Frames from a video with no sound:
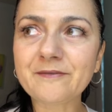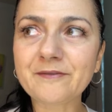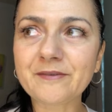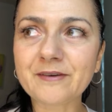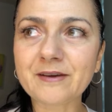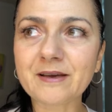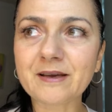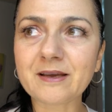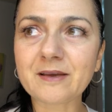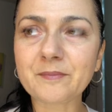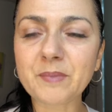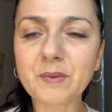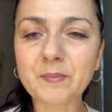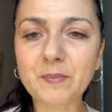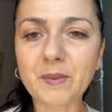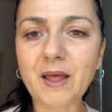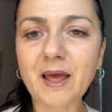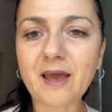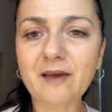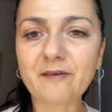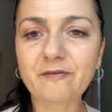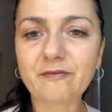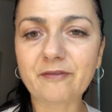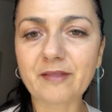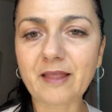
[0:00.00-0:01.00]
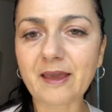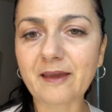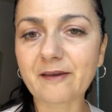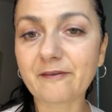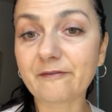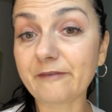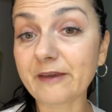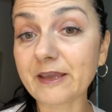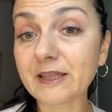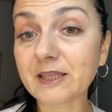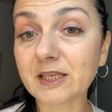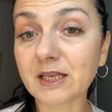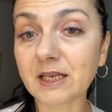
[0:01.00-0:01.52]
They have people
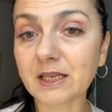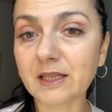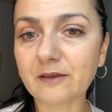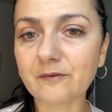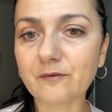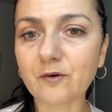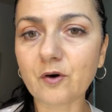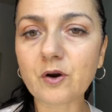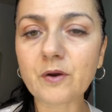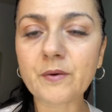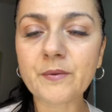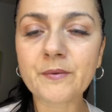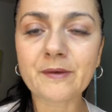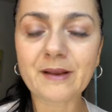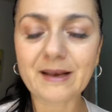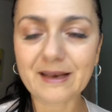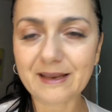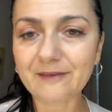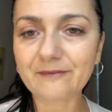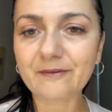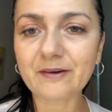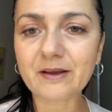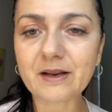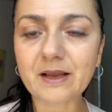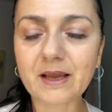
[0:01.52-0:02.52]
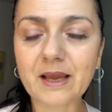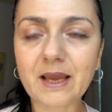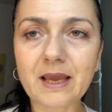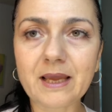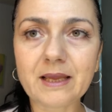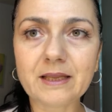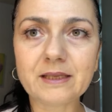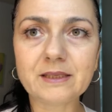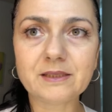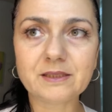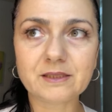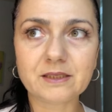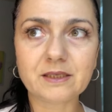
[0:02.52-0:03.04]
have like fatty liver,
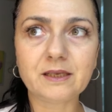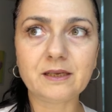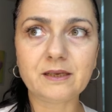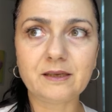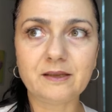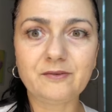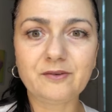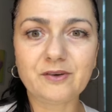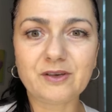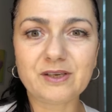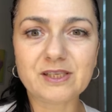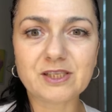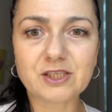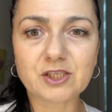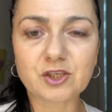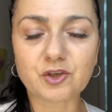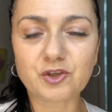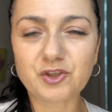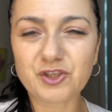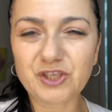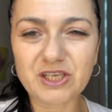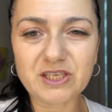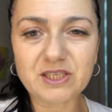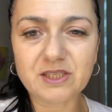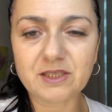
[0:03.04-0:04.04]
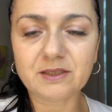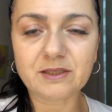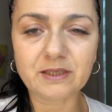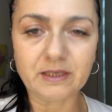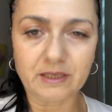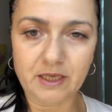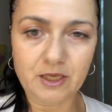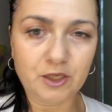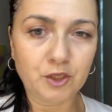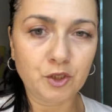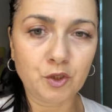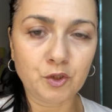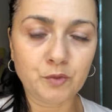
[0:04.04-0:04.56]
and liver is
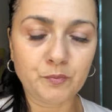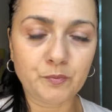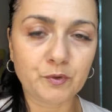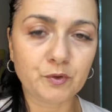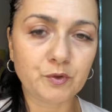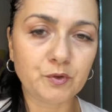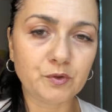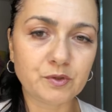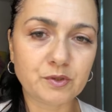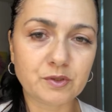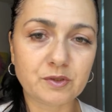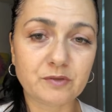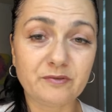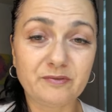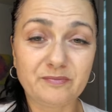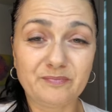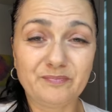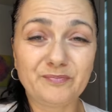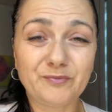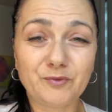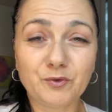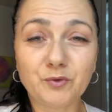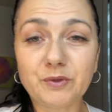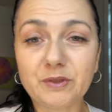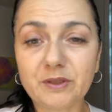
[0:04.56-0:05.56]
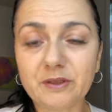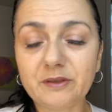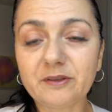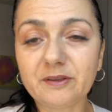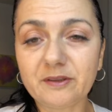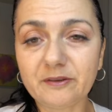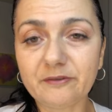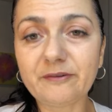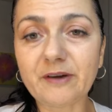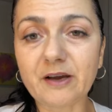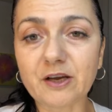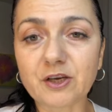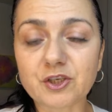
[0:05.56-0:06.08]
congested and cannot produce
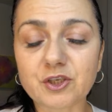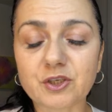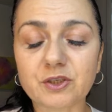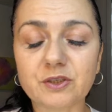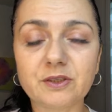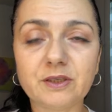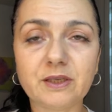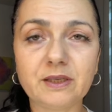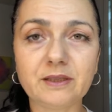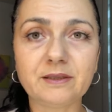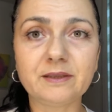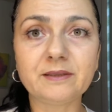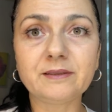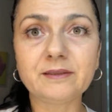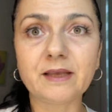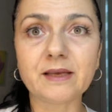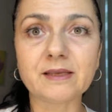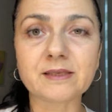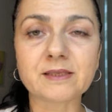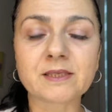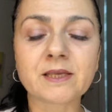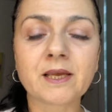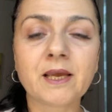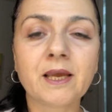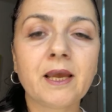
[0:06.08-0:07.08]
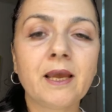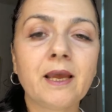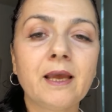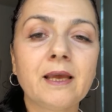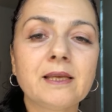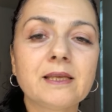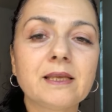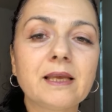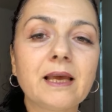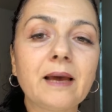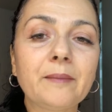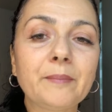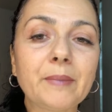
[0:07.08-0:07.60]
do the function that it
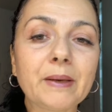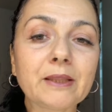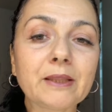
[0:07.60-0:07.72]
does.